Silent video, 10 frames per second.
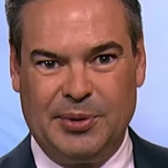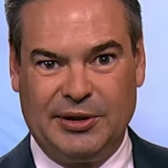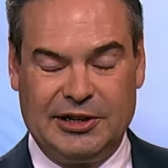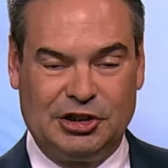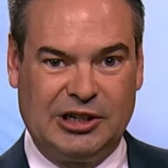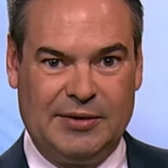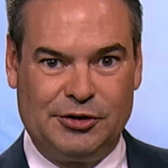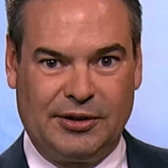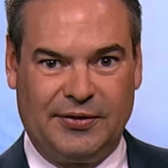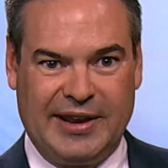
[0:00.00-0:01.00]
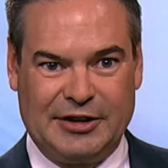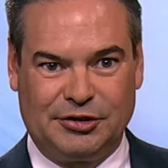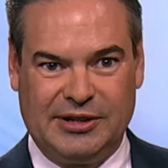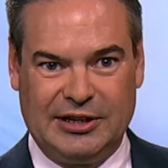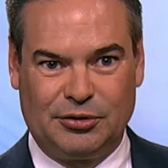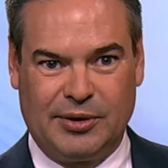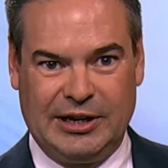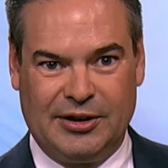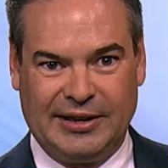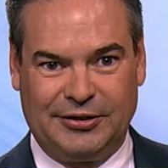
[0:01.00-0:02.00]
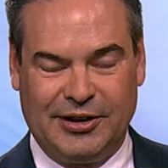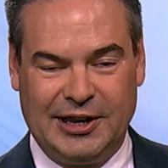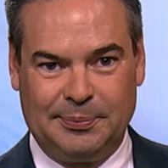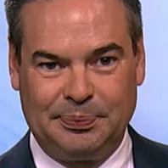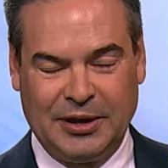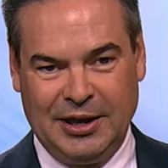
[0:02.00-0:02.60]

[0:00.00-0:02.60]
billion achieved during financial year 2019.